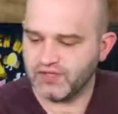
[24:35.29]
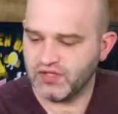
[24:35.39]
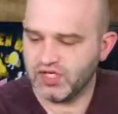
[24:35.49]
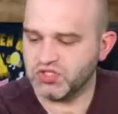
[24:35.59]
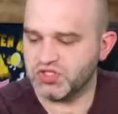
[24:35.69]

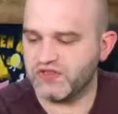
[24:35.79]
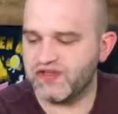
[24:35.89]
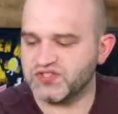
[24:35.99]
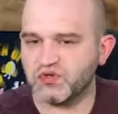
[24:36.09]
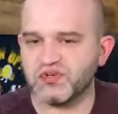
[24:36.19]
I should have done
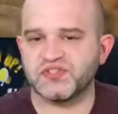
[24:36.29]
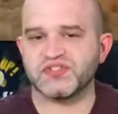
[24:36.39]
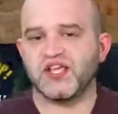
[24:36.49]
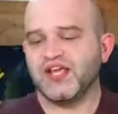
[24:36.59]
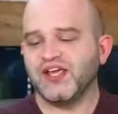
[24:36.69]
that sooner.
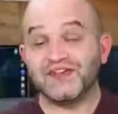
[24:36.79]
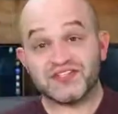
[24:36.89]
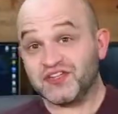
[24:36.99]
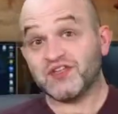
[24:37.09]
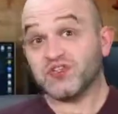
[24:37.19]
See,
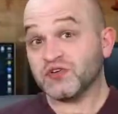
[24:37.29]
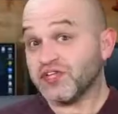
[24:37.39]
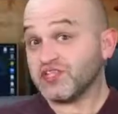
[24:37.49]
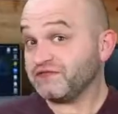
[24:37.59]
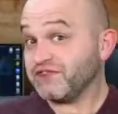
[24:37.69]

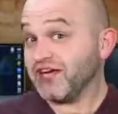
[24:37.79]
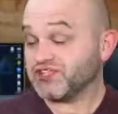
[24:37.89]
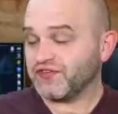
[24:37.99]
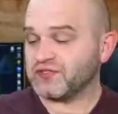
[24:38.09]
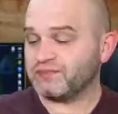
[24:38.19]
these effects
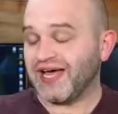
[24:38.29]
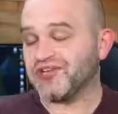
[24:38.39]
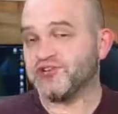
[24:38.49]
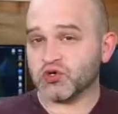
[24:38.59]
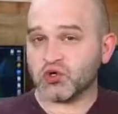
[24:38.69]
on these
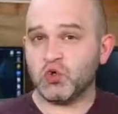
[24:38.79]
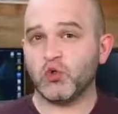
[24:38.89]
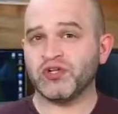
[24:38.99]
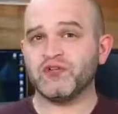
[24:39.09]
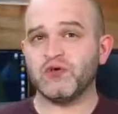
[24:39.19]
badges are cool,
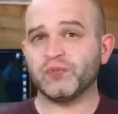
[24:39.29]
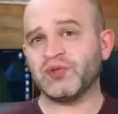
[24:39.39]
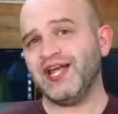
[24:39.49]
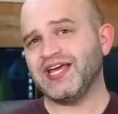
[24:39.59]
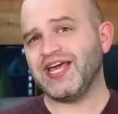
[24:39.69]
and if you
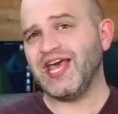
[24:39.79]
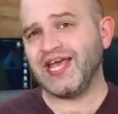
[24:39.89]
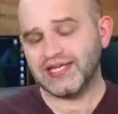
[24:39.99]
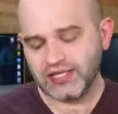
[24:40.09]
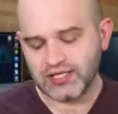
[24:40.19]
plan
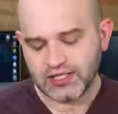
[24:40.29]
ahead,